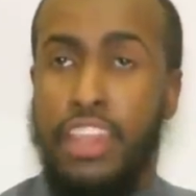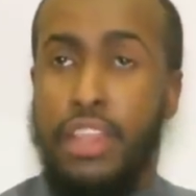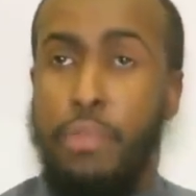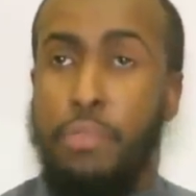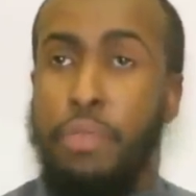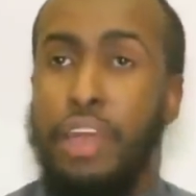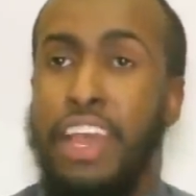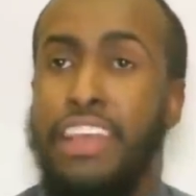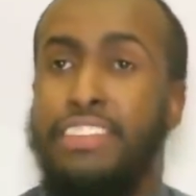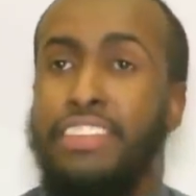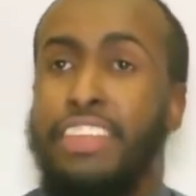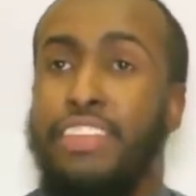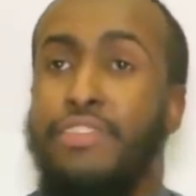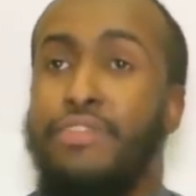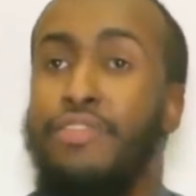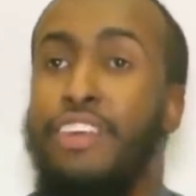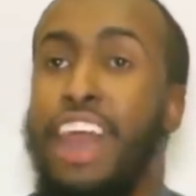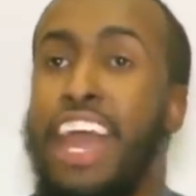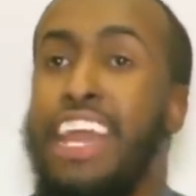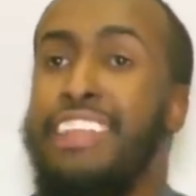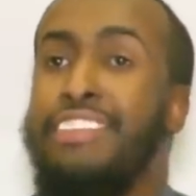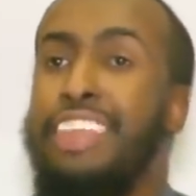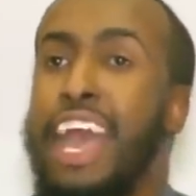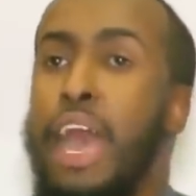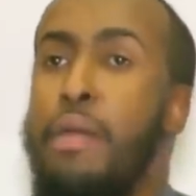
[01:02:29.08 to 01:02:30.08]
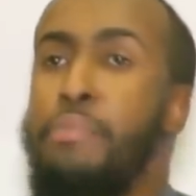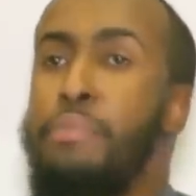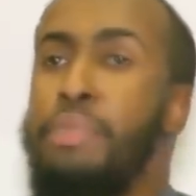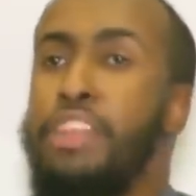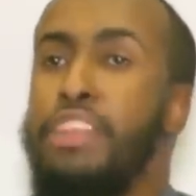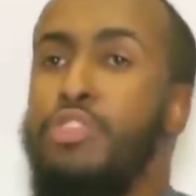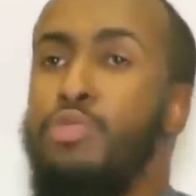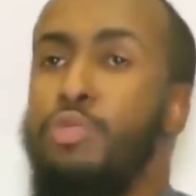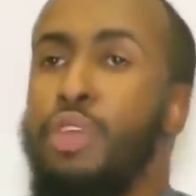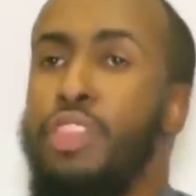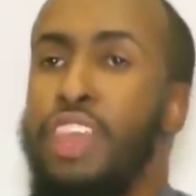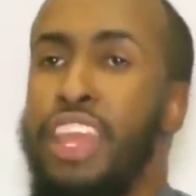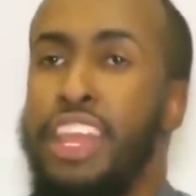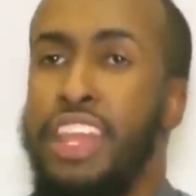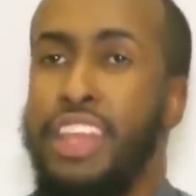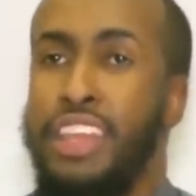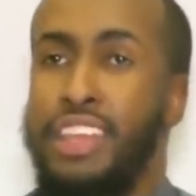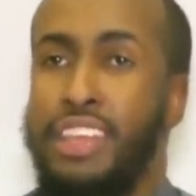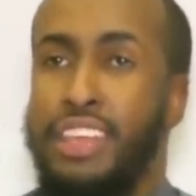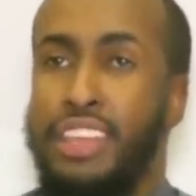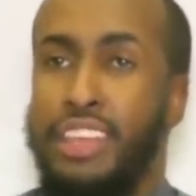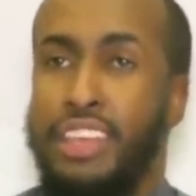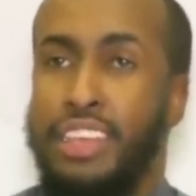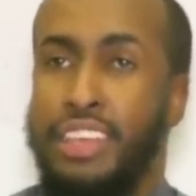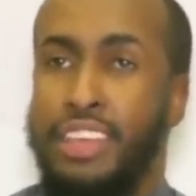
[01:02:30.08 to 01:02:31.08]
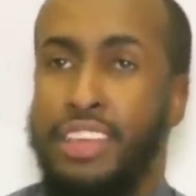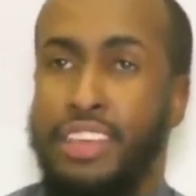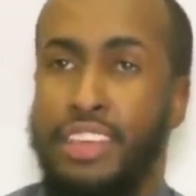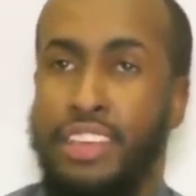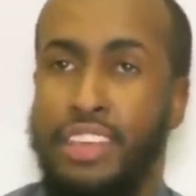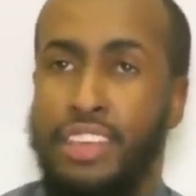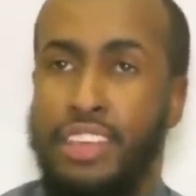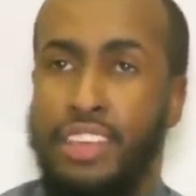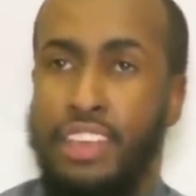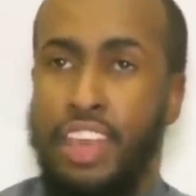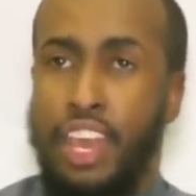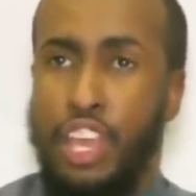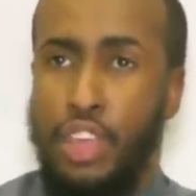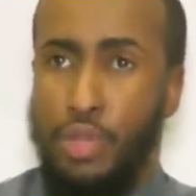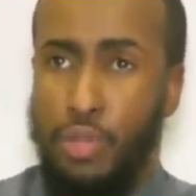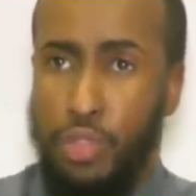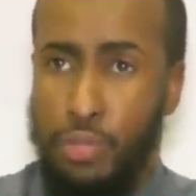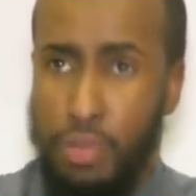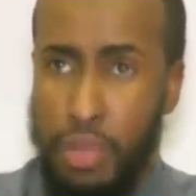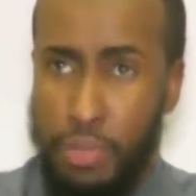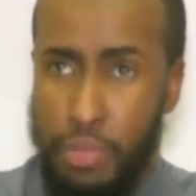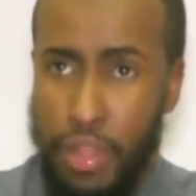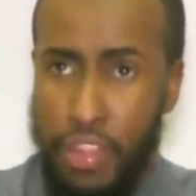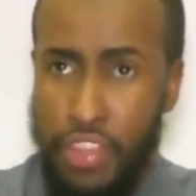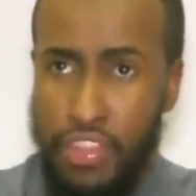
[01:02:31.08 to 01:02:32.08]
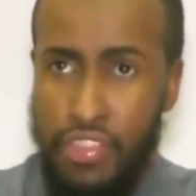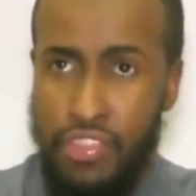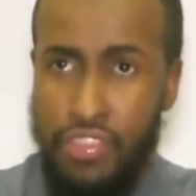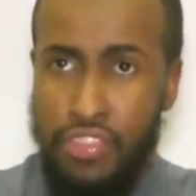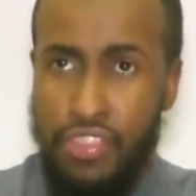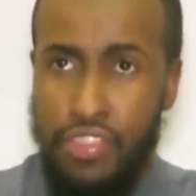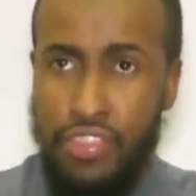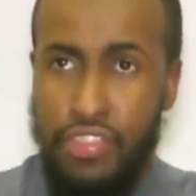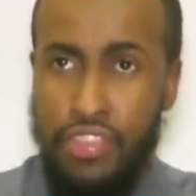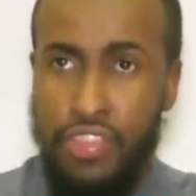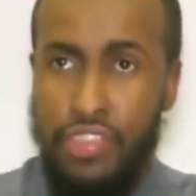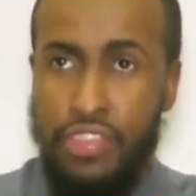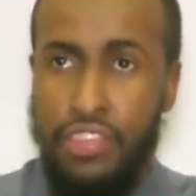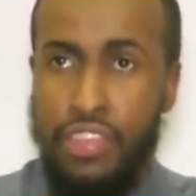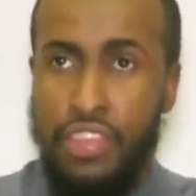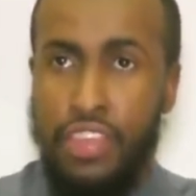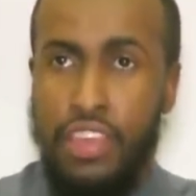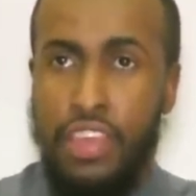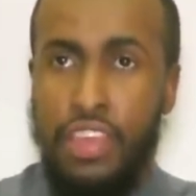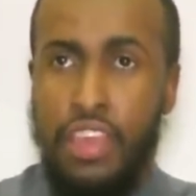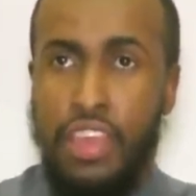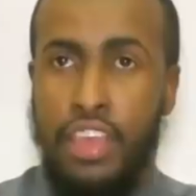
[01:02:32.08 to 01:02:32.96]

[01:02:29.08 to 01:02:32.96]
The person finds happiness within. Are you with me, brothers and sisters?